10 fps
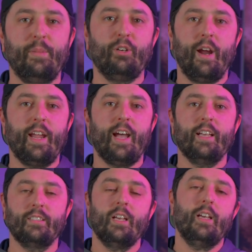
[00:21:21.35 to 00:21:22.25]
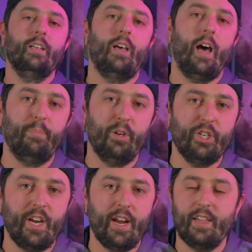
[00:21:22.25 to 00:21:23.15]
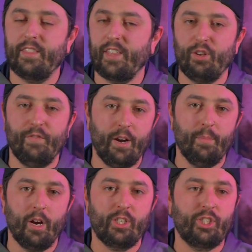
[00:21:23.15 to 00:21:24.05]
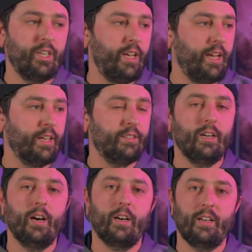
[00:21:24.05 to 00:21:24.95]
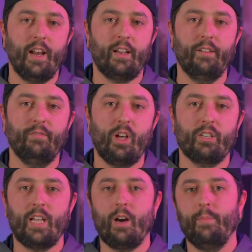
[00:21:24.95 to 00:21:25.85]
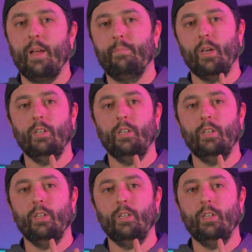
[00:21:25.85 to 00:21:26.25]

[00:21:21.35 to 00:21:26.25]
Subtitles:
be great, guys. I appreciate it. Thank you very much. And Kinetic and Vlogs out, man. Peace.